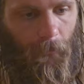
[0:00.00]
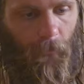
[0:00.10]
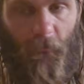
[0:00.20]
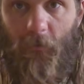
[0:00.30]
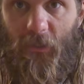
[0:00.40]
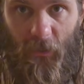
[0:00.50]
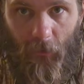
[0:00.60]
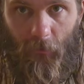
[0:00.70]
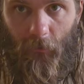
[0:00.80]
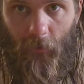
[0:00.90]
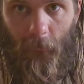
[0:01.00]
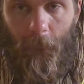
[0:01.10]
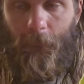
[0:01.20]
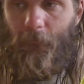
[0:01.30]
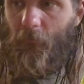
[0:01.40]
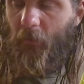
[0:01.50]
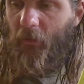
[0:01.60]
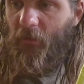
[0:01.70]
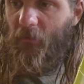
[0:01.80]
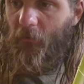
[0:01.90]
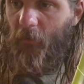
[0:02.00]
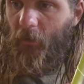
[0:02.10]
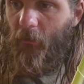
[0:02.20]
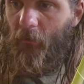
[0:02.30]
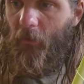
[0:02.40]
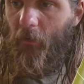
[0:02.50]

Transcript: for celery. That's the main